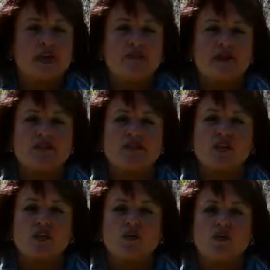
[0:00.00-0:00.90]
about
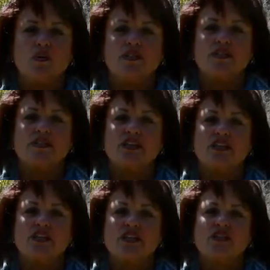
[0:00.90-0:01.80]
sexual
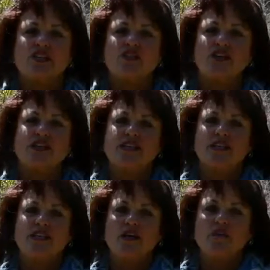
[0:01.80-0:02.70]
orientation and gender
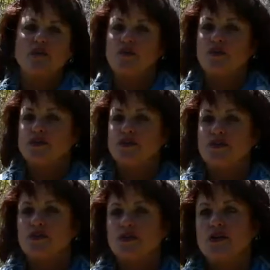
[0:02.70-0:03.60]
identity with
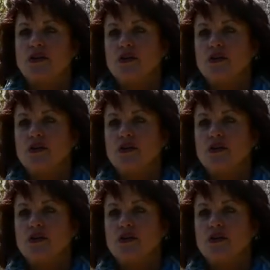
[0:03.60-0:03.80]
research,